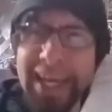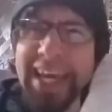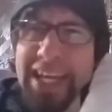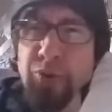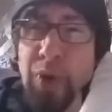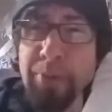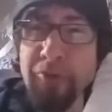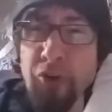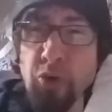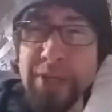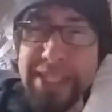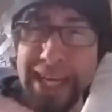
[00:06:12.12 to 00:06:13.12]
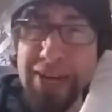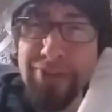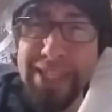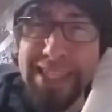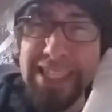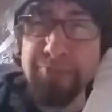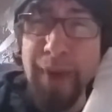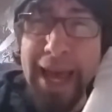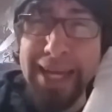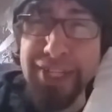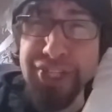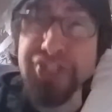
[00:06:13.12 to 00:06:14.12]
Anyway, before we tear into these
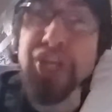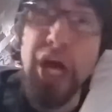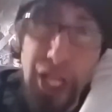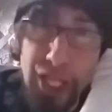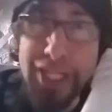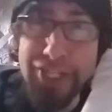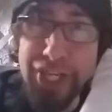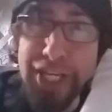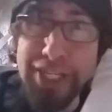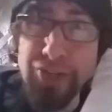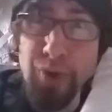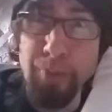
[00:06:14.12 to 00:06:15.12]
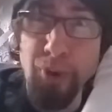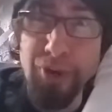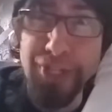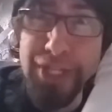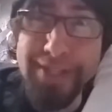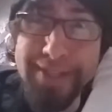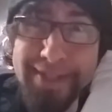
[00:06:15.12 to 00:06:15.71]
packages, let's get into abortion.